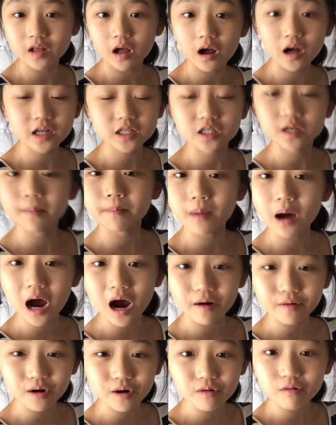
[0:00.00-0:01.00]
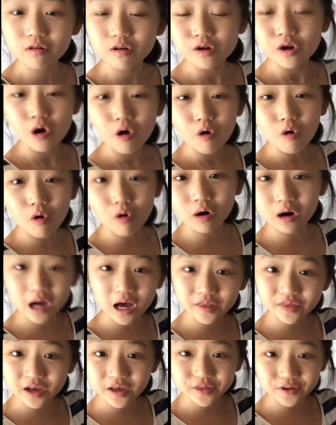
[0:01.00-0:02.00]
vlog tomorrow or
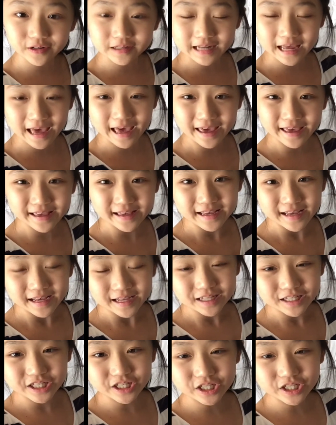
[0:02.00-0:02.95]
another day.